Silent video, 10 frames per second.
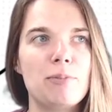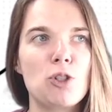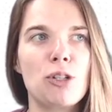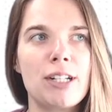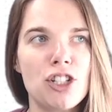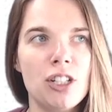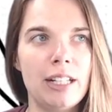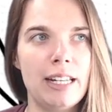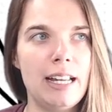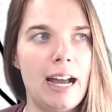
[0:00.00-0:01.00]

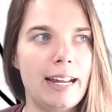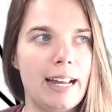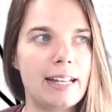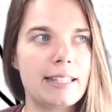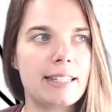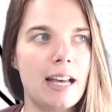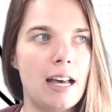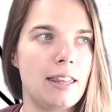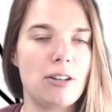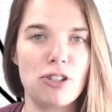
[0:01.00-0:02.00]
Traditionally, I guess,
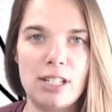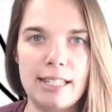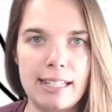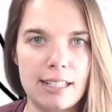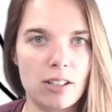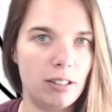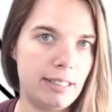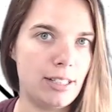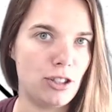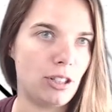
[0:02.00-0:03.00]
there's these things called
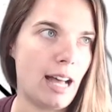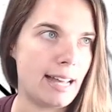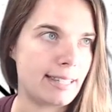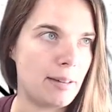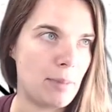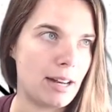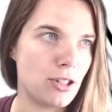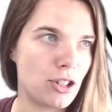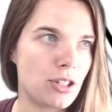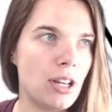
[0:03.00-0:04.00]
digital asset
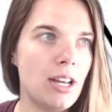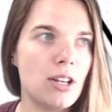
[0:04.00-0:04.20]
managers.